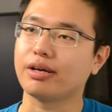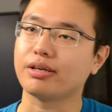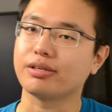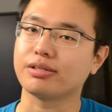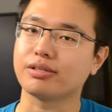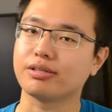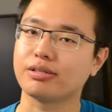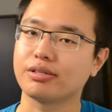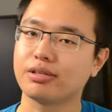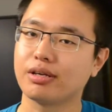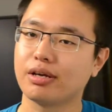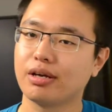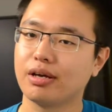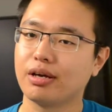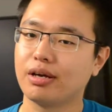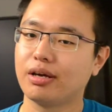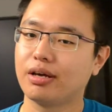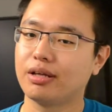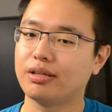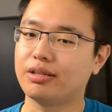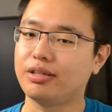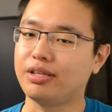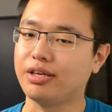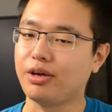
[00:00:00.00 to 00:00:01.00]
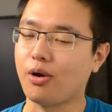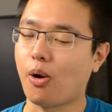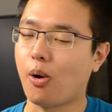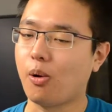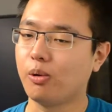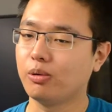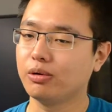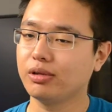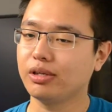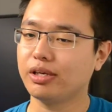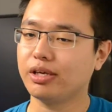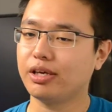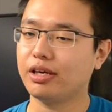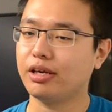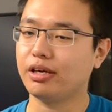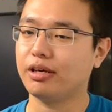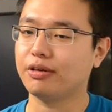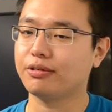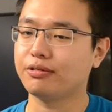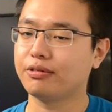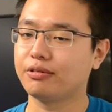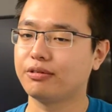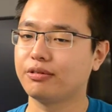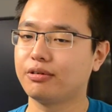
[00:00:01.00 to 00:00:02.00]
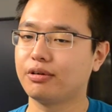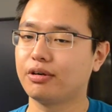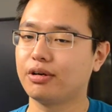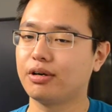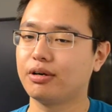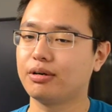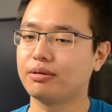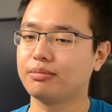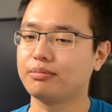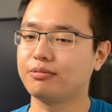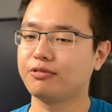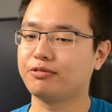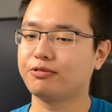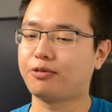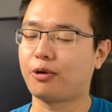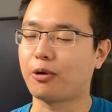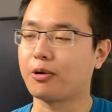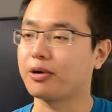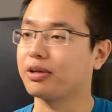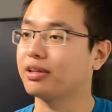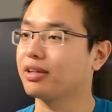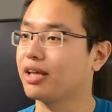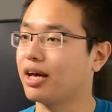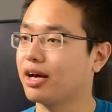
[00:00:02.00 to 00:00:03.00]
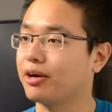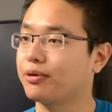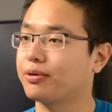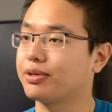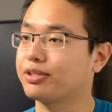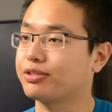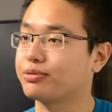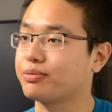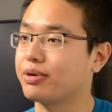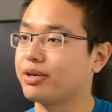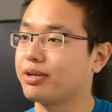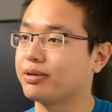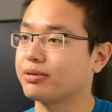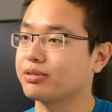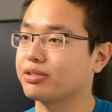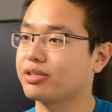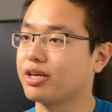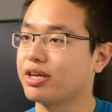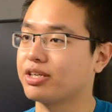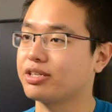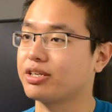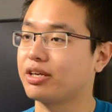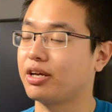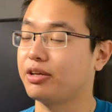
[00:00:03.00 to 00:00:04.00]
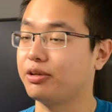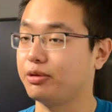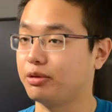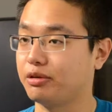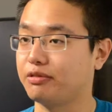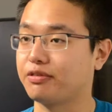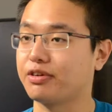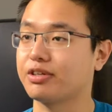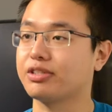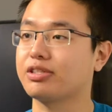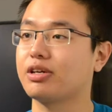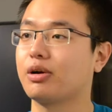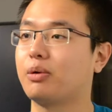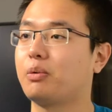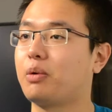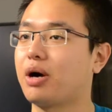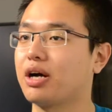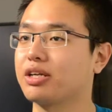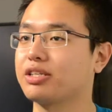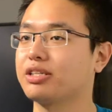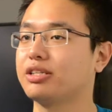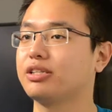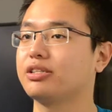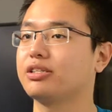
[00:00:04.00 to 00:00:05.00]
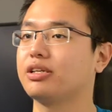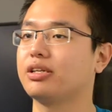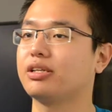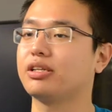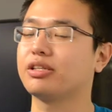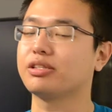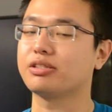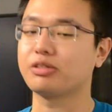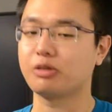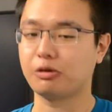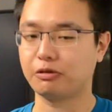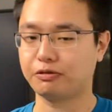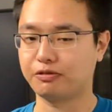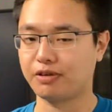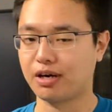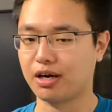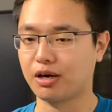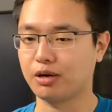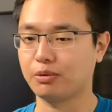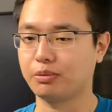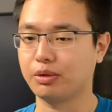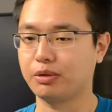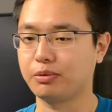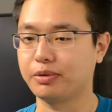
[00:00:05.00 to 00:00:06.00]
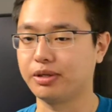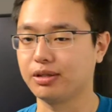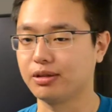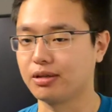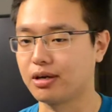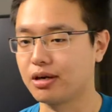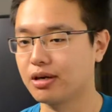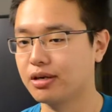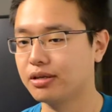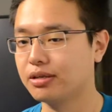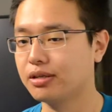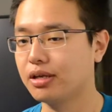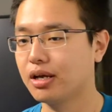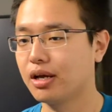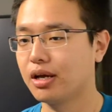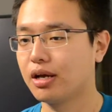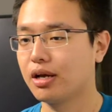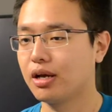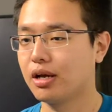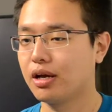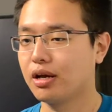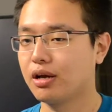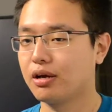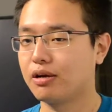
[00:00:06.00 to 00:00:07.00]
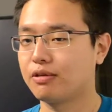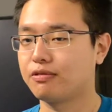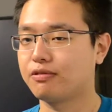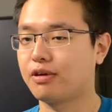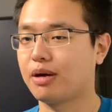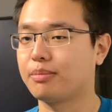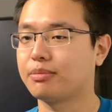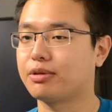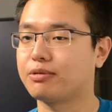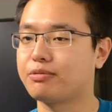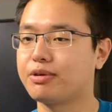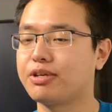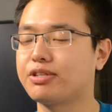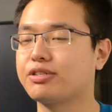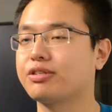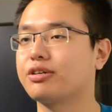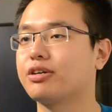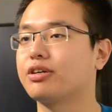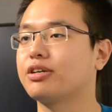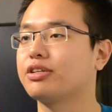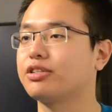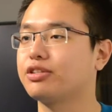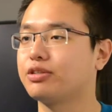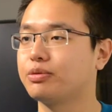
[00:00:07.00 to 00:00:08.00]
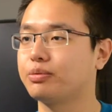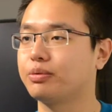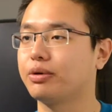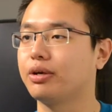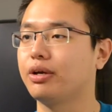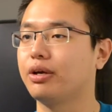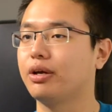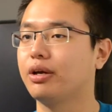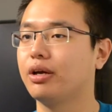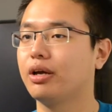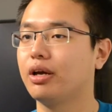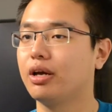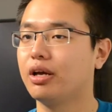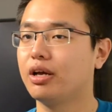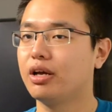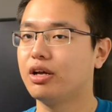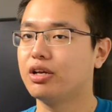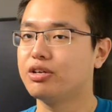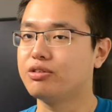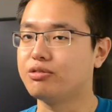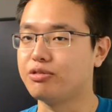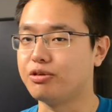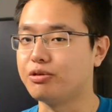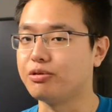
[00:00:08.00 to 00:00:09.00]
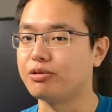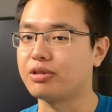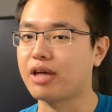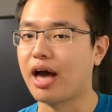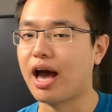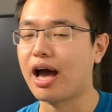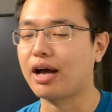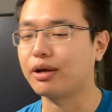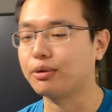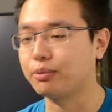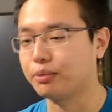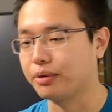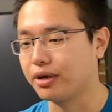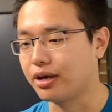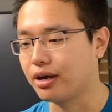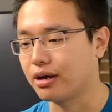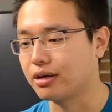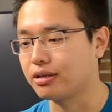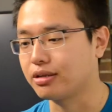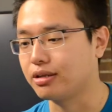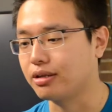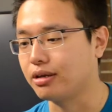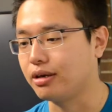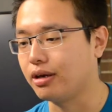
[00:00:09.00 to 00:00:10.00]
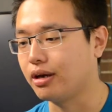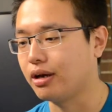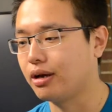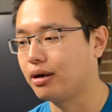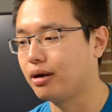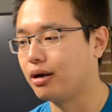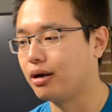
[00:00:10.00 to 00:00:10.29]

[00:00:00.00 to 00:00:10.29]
is the only foreign language radio station at University of Washington. And so far, what we learned from the research, we knew that we are the